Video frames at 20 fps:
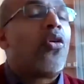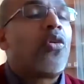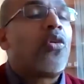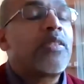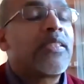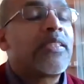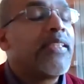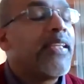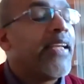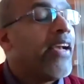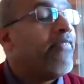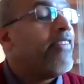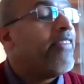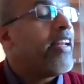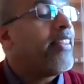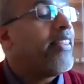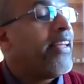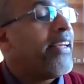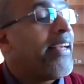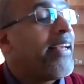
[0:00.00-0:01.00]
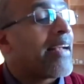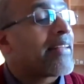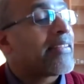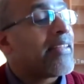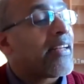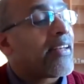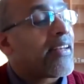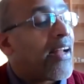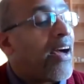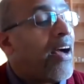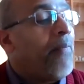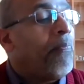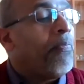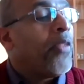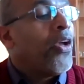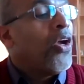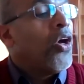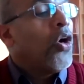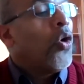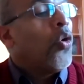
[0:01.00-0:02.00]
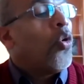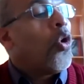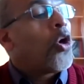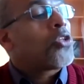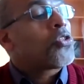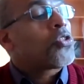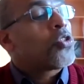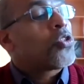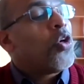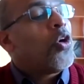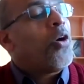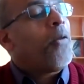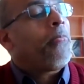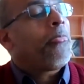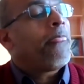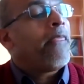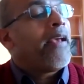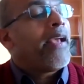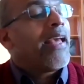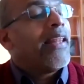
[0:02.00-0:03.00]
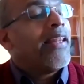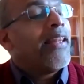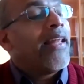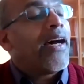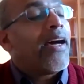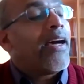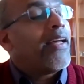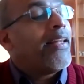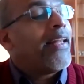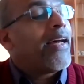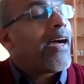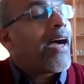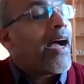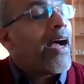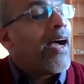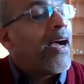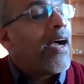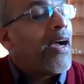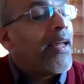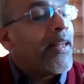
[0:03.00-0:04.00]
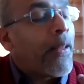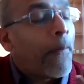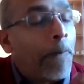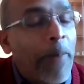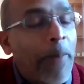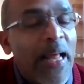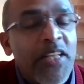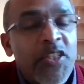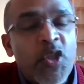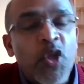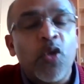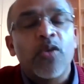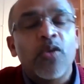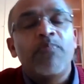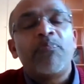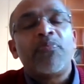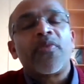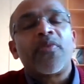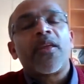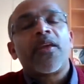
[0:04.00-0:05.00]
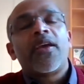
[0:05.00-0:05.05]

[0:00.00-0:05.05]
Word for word: owns everything, etc. Also, the the uh, the Plato,